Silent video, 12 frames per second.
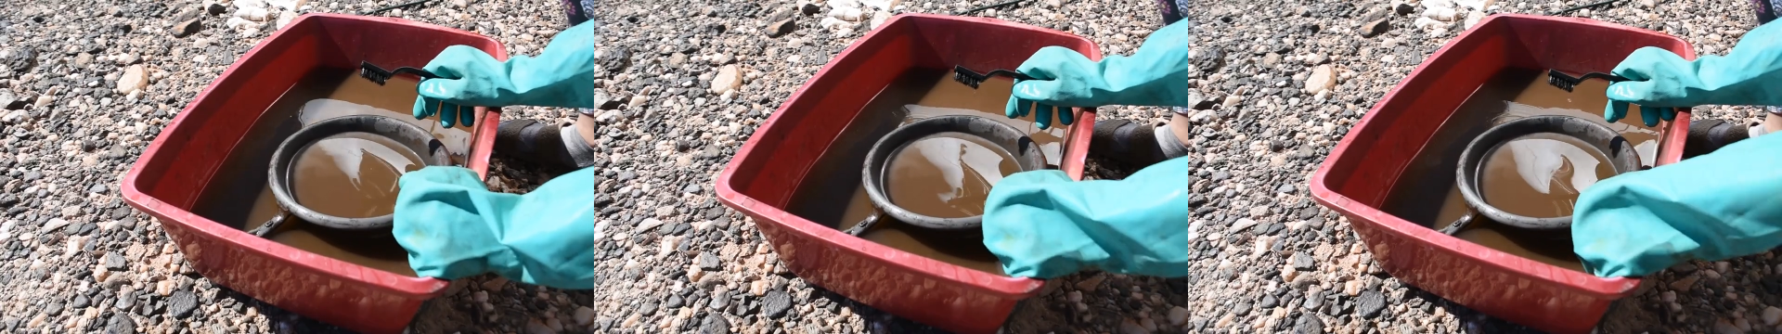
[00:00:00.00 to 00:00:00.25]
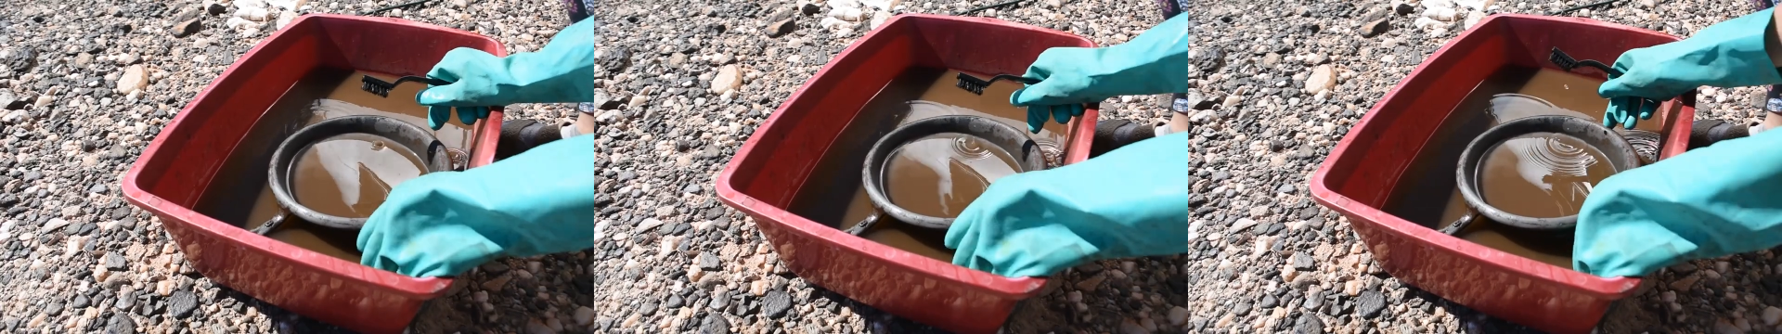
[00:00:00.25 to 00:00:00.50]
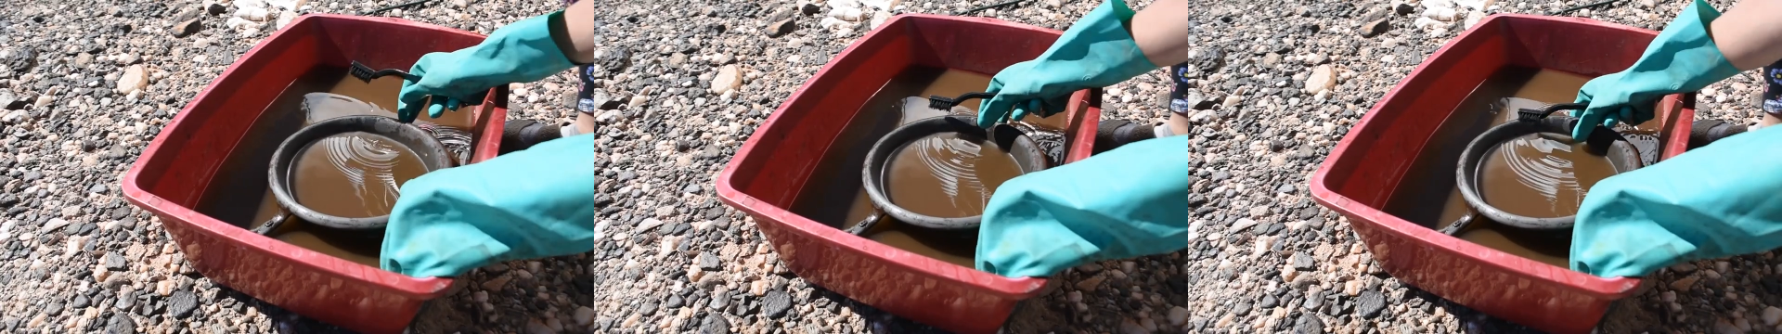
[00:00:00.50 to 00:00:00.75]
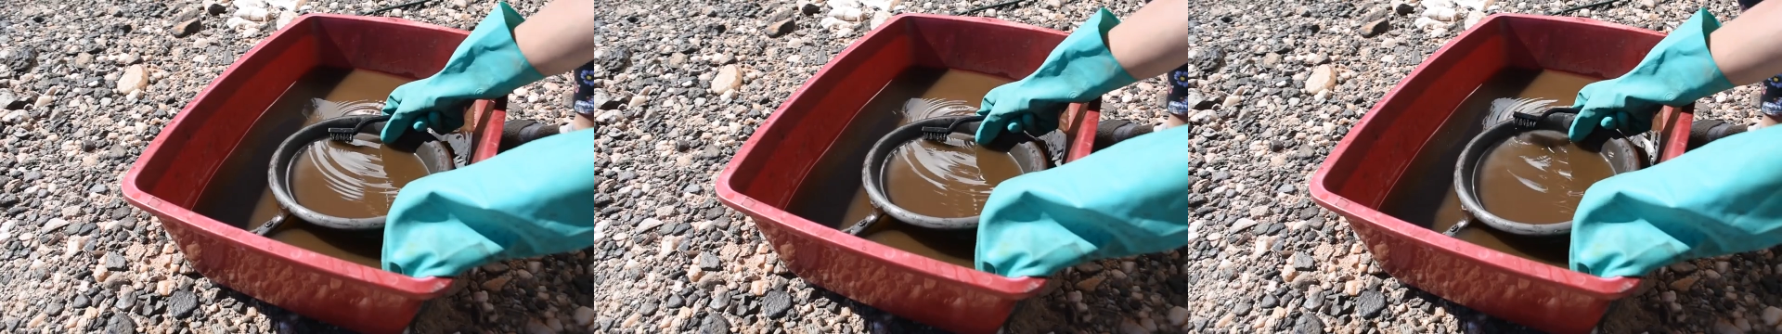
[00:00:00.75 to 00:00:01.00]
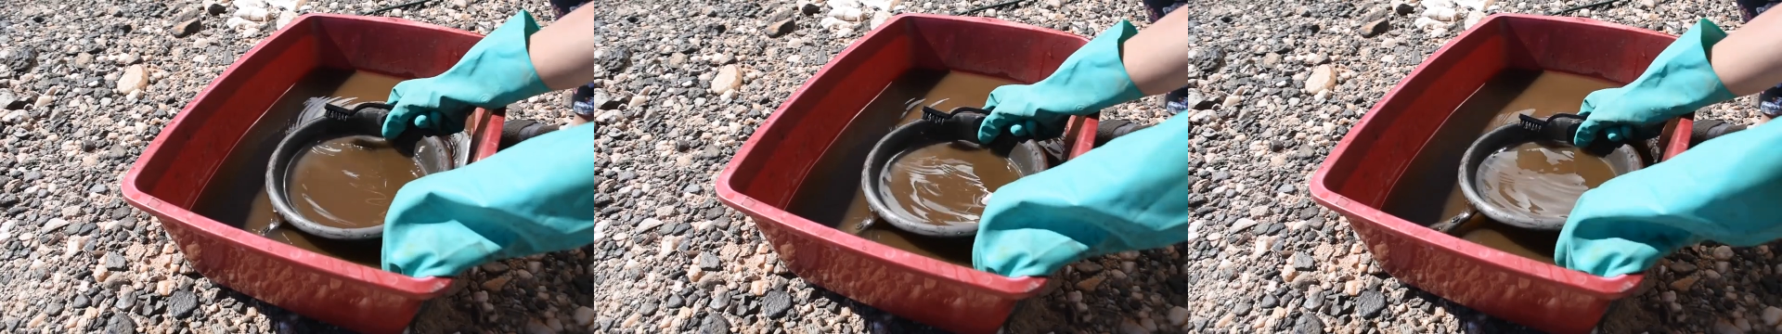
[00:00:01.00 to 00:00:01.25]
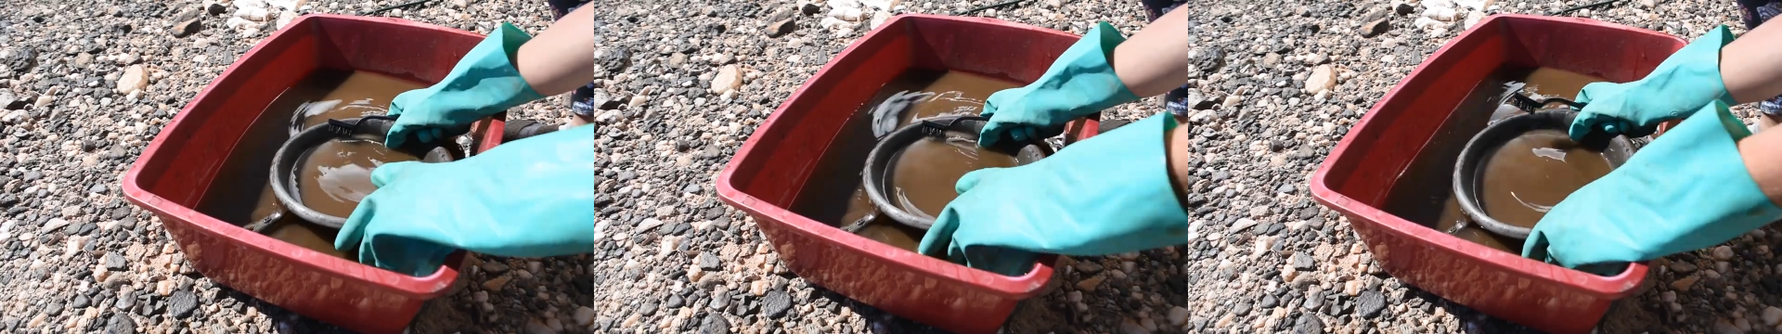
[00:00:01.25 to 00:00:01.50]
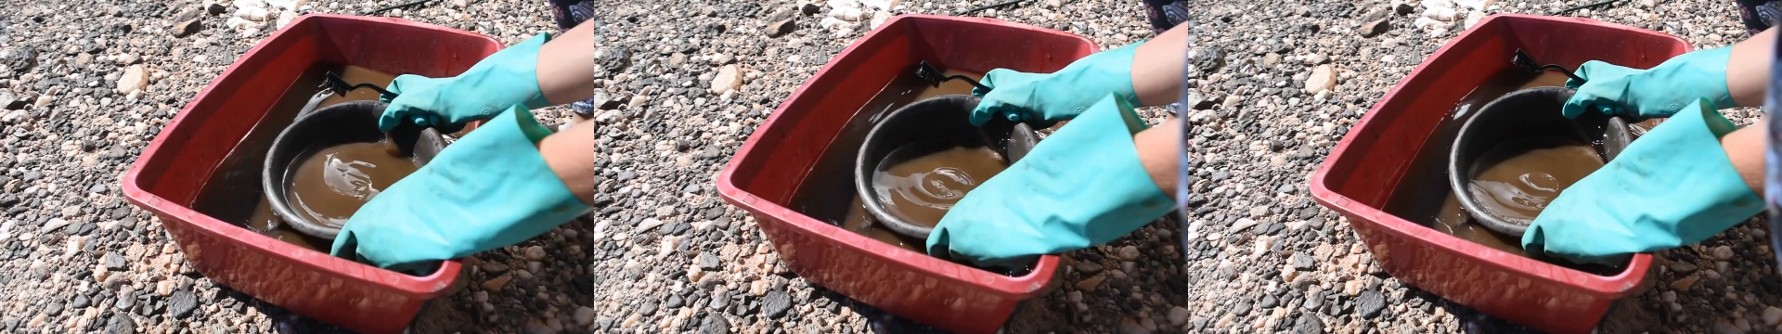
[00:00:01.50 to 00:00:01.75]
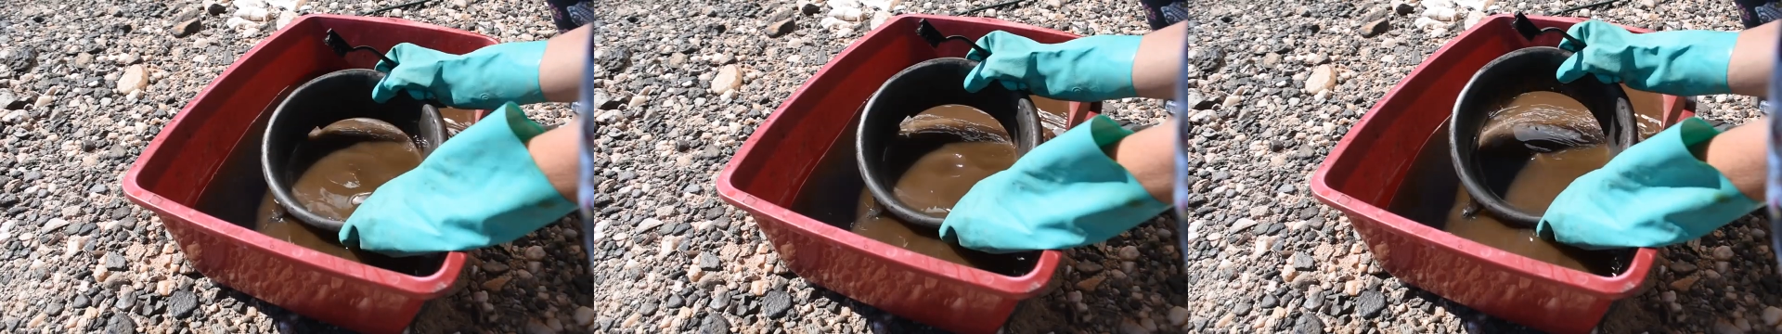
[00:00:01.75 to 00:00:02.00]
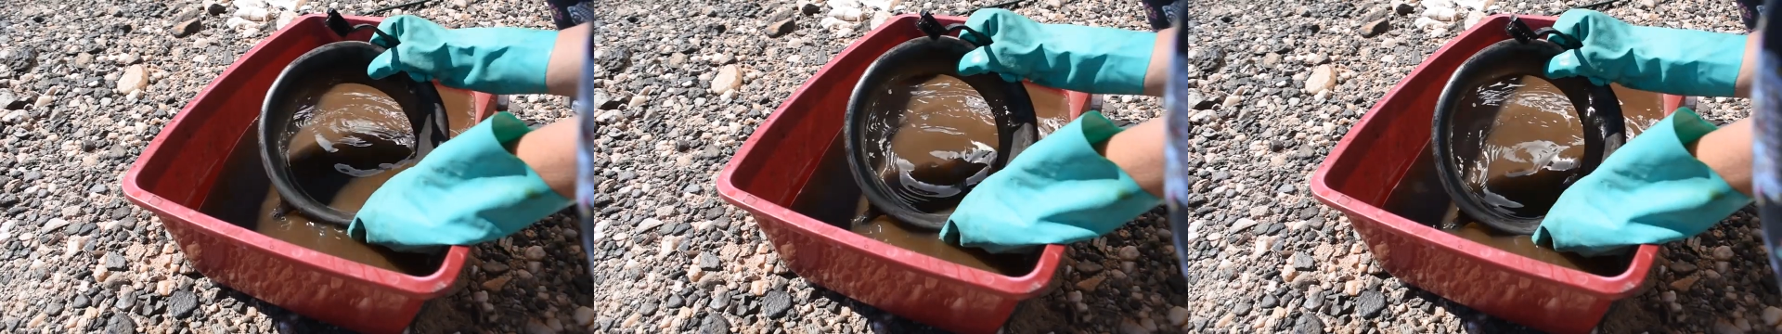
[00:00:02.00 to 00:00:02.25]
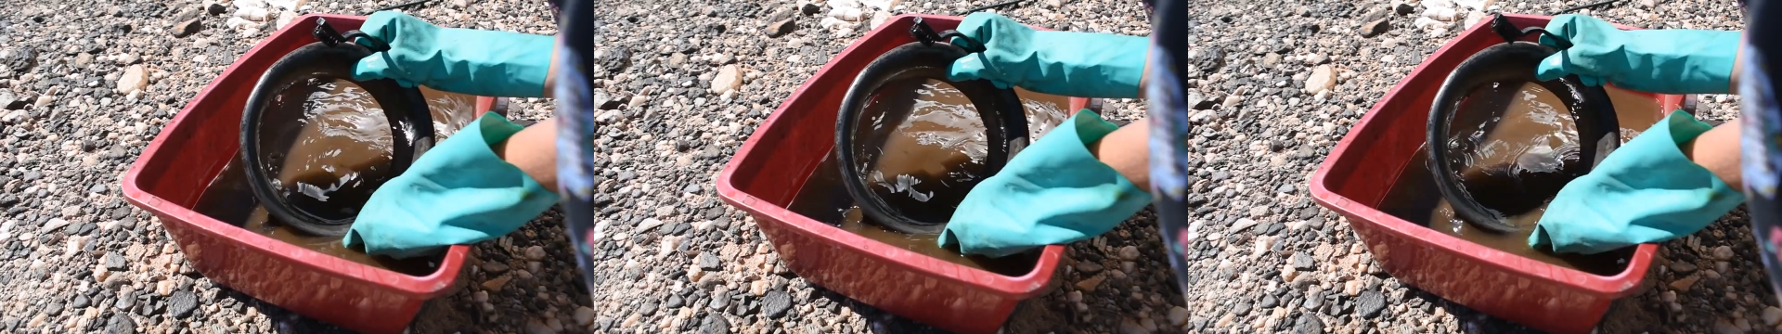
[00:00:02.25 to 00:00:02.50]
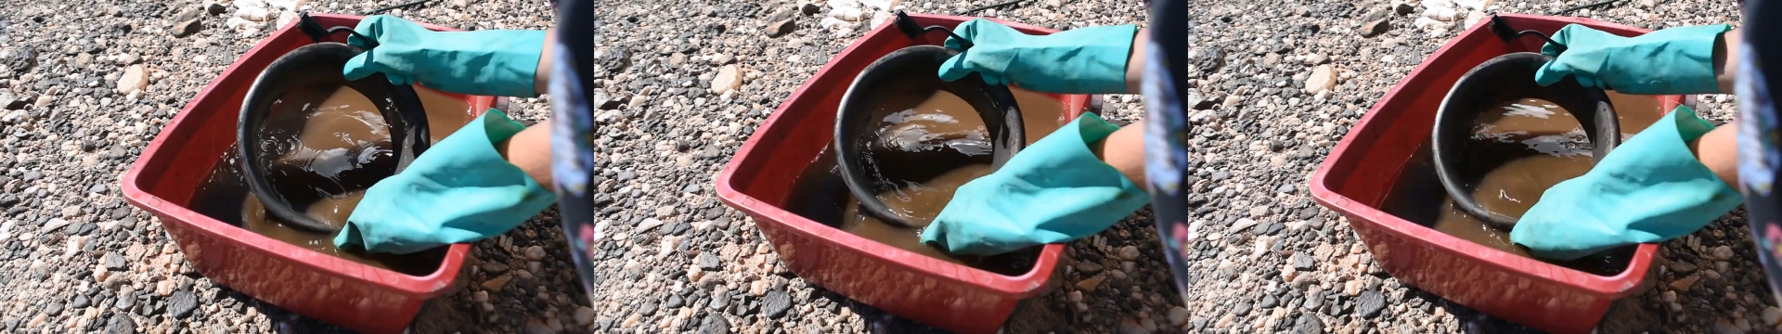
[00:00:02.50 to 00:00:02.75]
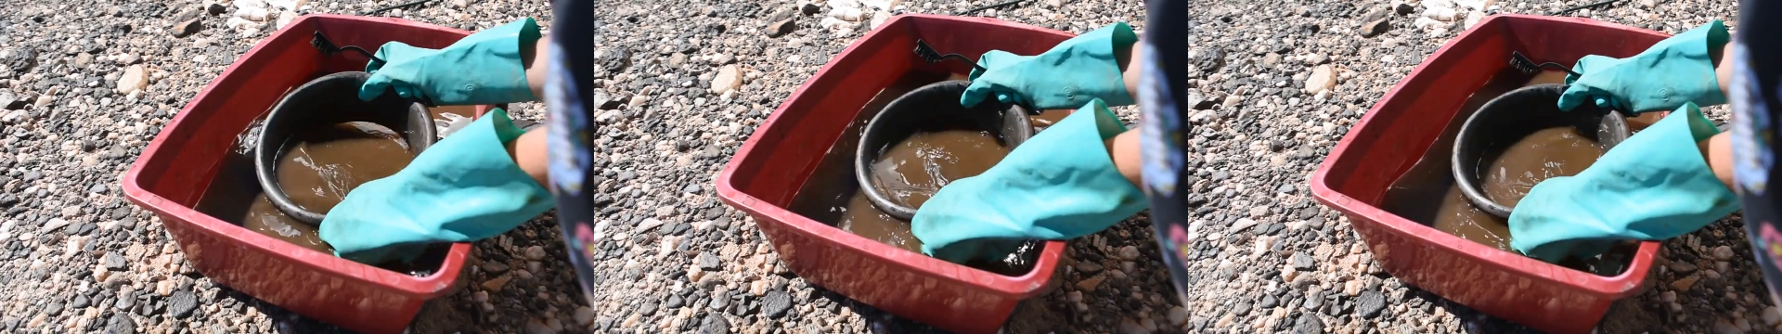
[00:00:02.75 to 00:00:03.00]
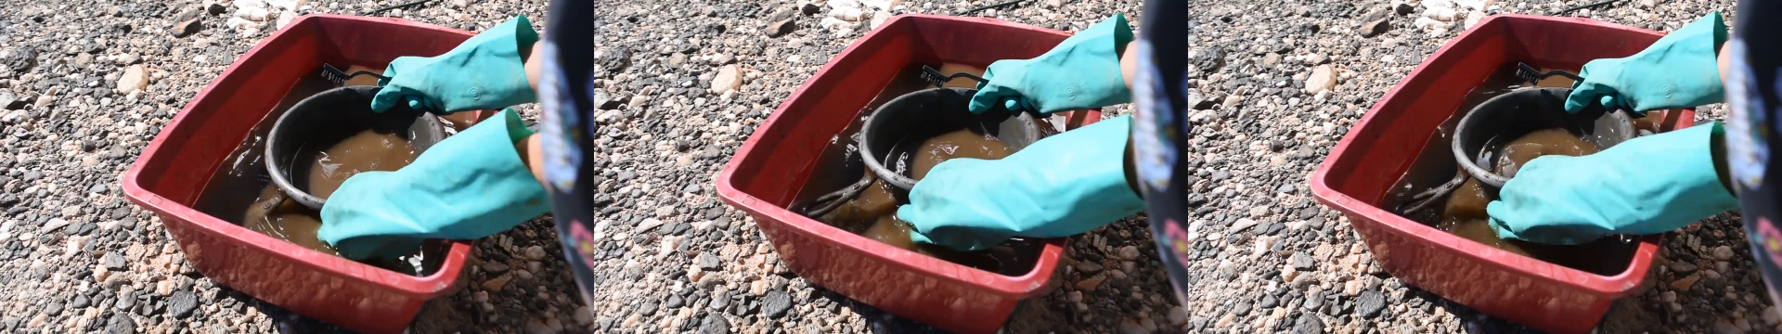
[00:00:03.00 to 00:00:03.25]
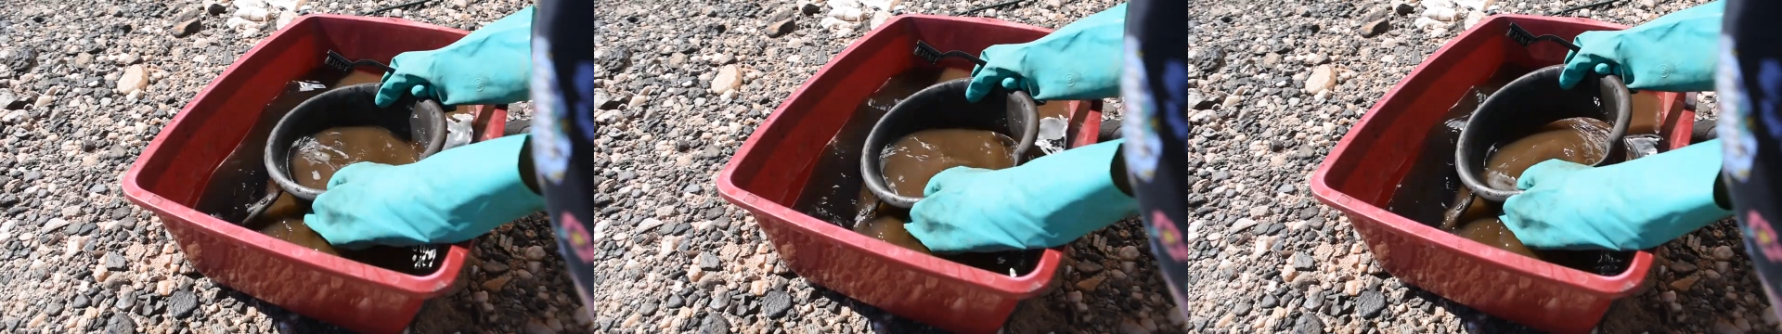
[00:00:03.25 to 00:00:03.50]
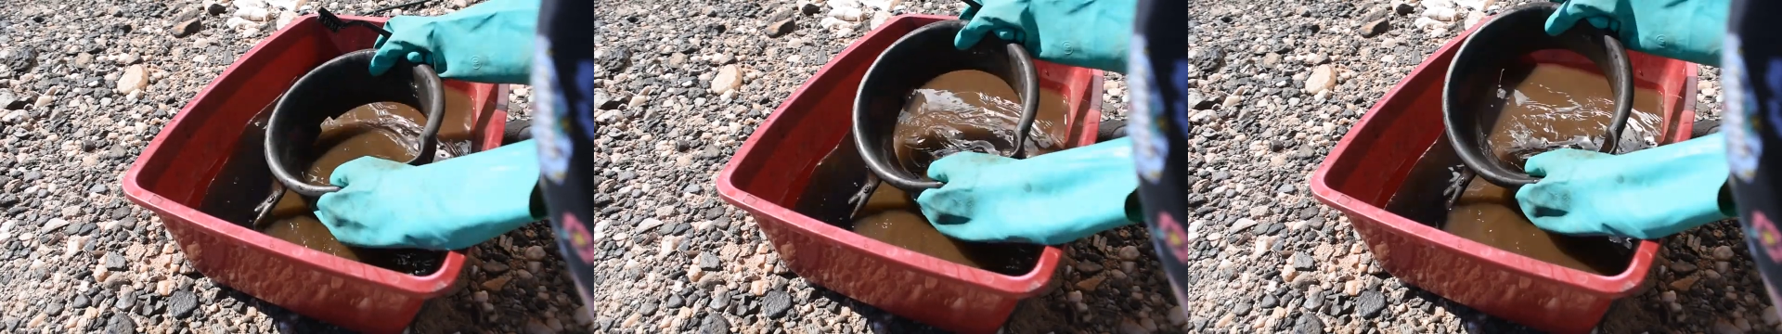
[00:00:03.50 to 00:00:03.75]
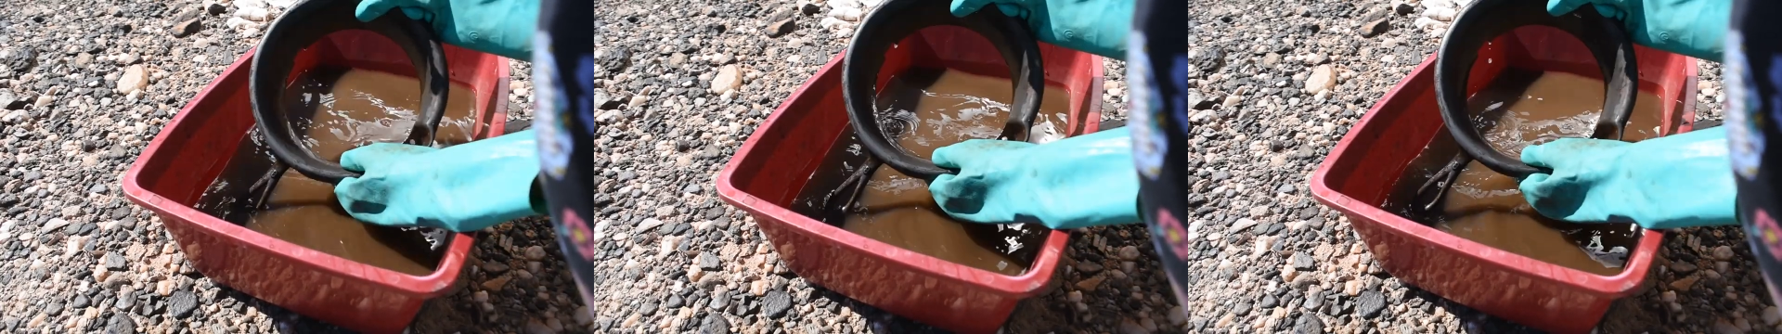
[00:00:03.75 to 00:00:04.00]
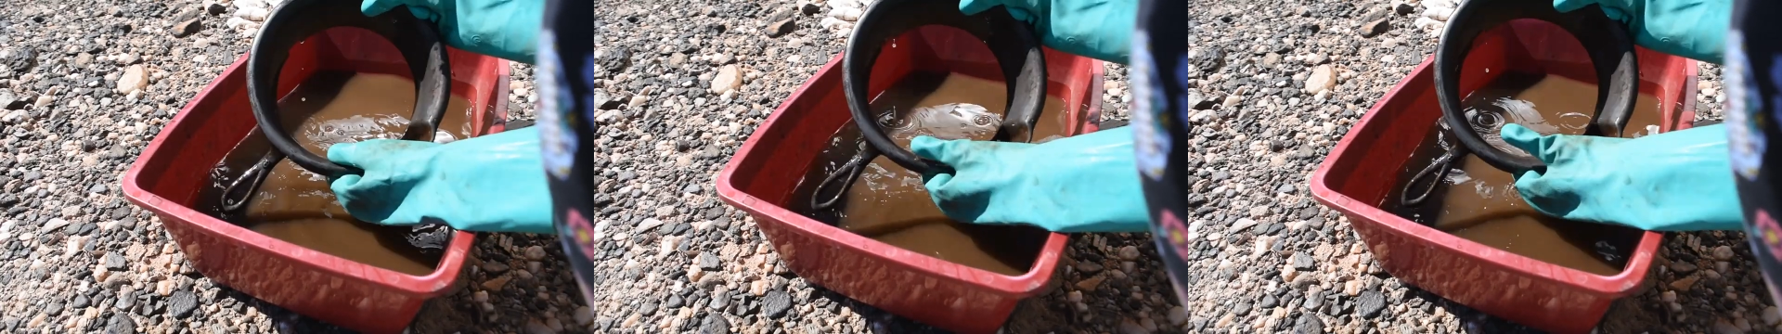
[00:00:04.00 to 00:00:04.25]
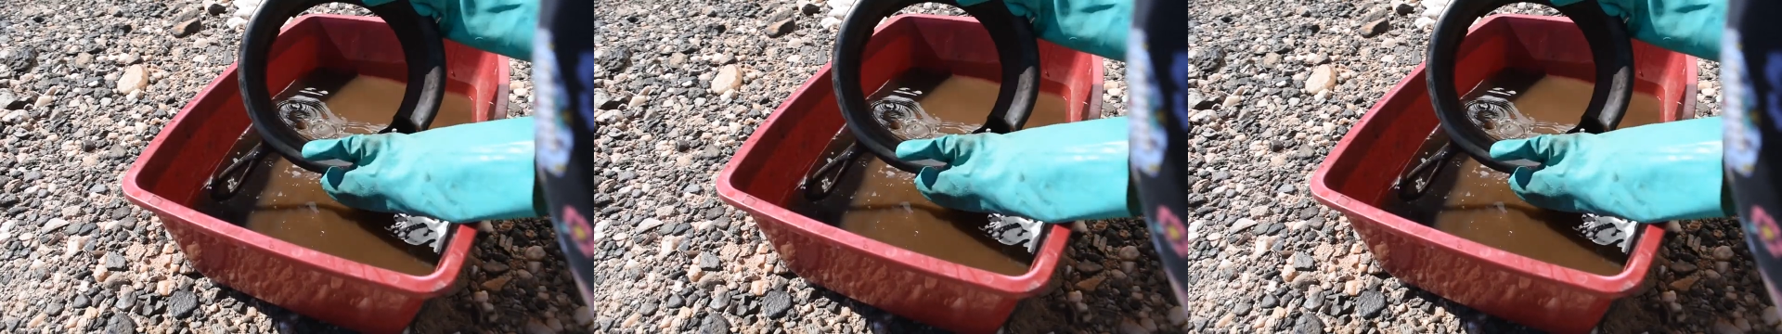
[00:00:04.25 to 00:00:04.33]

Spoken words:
[unreadable: no face in view]